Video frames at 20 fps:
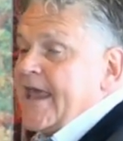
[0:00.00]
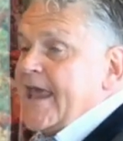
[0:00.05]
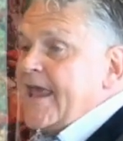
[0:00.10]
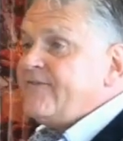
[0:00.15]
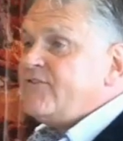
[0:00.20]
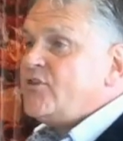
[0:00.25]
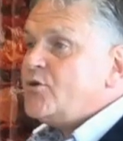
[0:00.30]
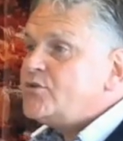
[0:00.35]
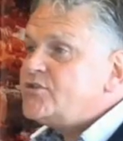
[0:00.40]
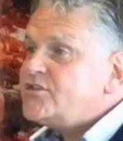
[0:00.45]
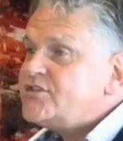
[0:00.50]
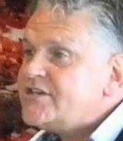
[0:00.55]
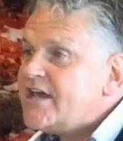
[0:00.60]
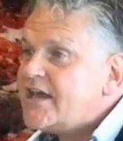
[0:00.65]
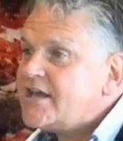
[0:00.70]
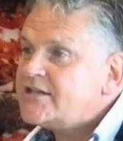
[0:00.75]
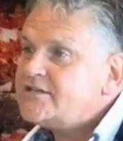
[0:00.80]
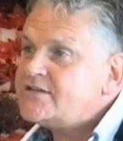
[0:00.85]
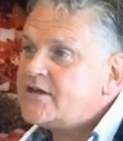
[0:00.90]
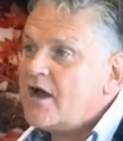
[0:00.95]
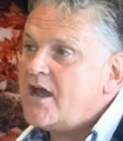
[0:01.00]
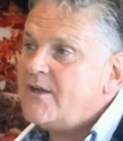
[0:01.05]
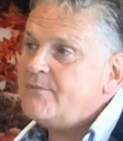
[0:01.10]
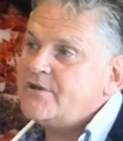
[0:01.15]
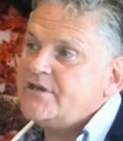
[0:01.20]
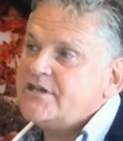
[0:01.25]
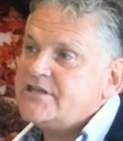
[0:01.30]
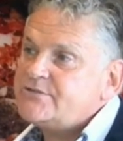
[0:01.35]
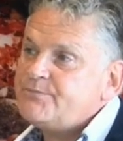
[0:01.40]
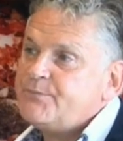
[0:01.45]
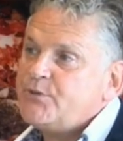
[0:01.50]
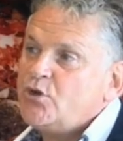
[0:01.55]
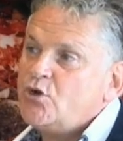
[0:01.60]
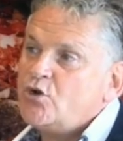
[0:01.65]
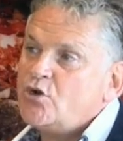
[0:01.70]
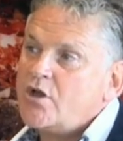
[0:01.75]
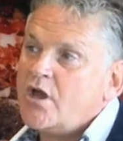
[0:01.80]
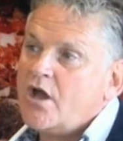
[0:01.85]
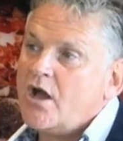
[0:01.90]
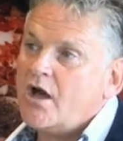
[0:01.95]
If you were to take a diamond, it's
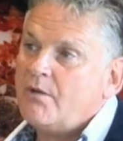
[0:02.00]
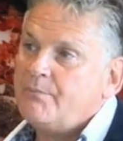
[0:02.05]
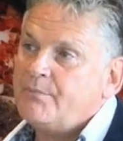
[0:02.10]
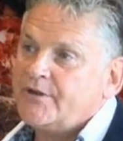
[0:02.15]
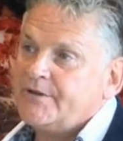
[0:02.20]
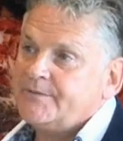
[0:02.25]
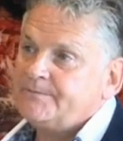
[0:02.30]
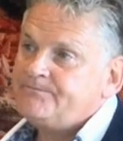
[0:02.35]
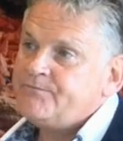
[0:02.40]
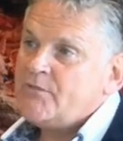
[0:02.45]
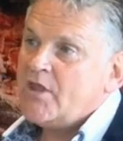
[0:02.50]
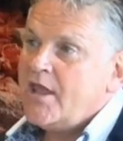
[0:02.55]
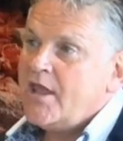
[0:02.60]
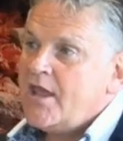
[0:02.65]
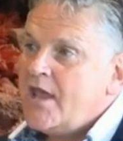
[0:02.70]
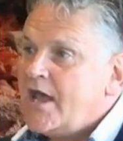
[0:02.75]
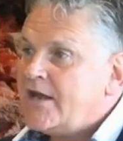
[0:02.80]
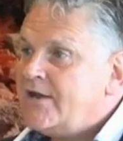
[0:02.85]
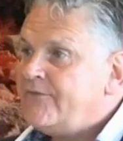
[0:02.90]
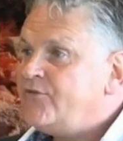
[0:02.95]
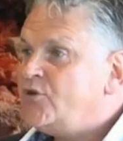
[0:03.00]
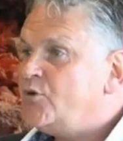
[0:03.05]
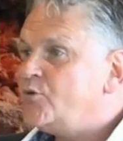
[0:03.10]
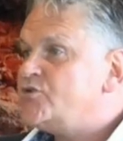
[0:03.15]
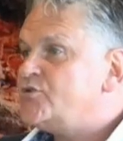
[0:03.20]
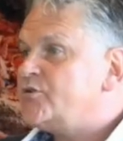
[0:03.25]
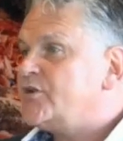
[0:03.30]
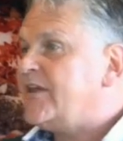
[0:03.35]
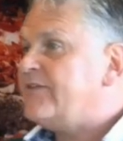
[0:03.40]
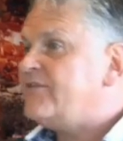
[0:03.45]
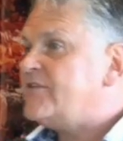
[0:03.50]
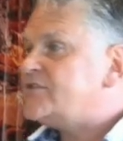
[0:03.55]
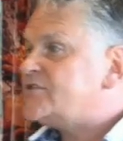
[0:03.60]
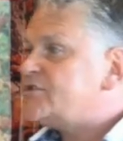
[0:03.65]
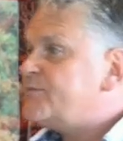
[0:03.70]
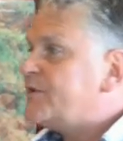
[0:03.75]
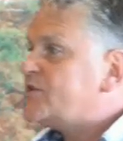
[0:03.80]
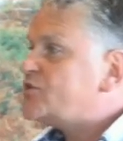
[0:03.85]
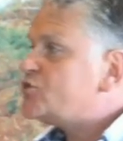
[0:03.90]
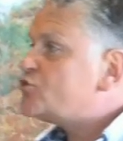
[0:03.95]
pure carbon, and if you were to give it
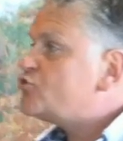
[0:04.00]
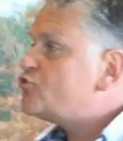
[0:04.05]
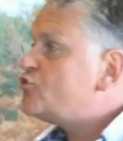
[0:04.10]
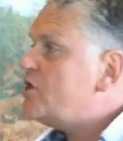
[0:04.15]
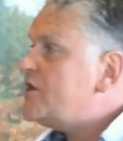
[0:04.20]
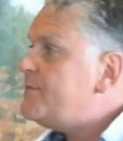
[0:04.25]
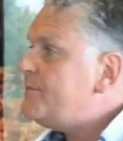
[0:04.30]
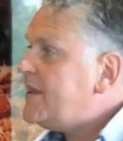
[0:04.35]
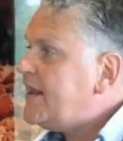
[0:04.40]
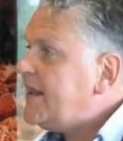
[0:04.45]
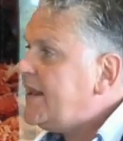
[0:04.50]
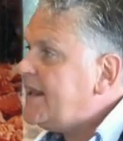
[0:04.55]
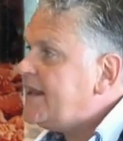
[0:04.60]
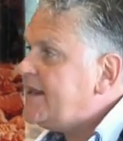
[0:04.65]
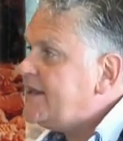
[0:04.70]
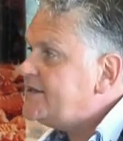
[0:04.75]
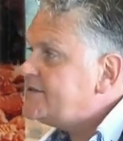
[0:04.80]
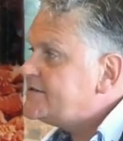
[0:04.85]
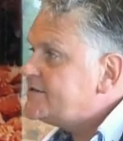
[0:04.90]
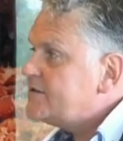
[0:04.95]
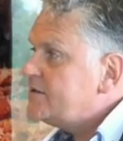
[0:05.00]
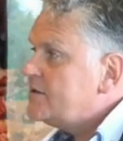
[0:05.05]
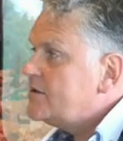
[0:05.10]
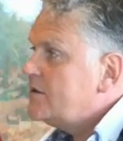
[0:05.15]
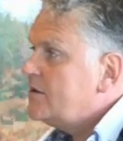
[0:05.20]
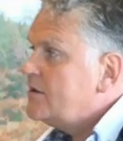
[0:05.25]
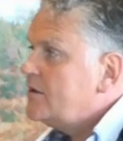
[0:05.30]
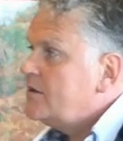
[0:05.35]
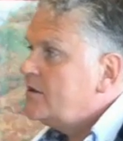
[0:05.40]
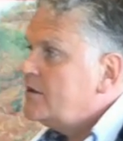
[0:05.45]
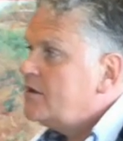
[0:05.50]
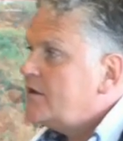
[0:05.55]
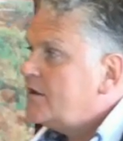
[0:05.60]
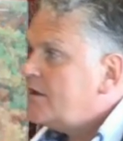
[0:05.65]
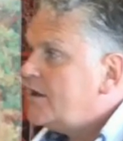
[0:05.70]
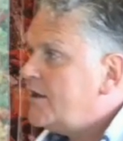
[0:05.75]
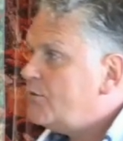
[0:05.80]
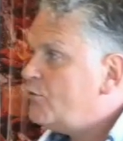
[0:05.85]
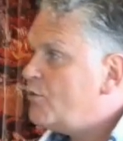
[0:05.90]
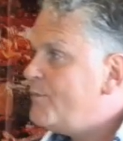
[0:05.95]
some extreme heat,
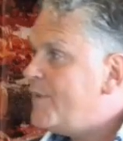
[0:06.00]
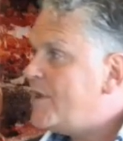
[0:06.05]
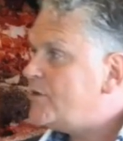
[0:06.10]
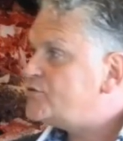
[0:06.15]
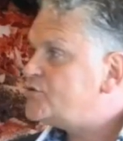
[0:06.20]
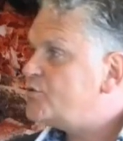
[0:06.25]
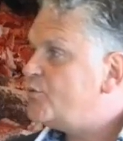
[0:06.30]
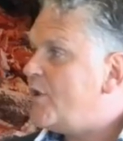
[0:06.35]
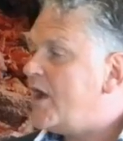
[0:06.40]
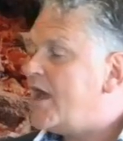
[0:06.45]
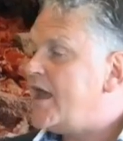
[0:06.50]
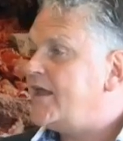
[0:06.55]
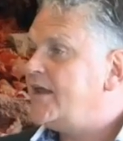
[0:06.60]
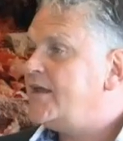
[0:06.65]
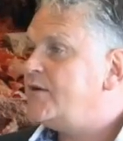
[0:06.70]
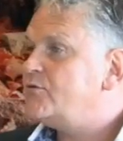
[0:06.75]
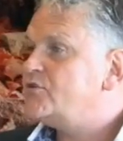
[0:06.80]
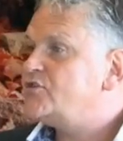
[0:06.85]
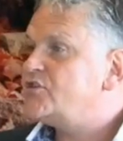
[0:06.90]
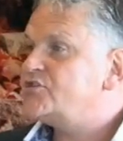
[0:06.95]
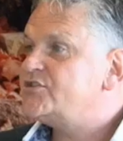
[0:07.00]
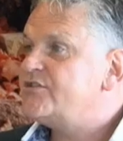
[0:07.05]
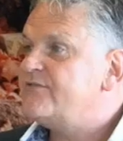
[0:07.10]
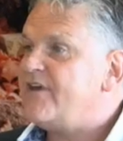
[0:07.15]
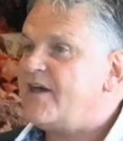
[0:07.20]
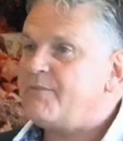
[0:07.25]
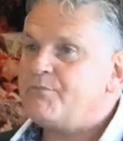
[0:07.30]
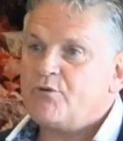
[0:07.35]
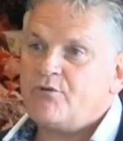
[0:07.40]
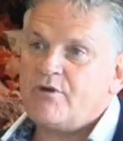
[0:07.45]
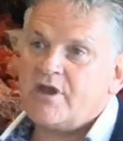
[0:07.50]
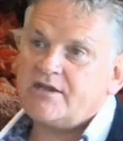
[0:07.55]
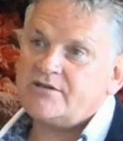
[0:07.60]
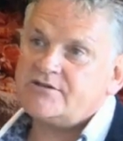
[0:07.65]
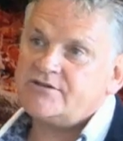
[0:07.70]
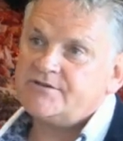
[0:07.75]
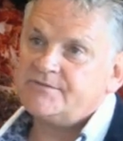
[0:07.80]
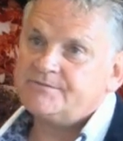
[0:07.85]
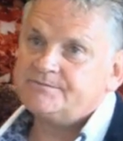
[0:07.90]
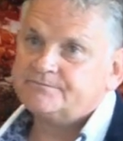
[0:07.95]
it will melt away. It will just evaporate.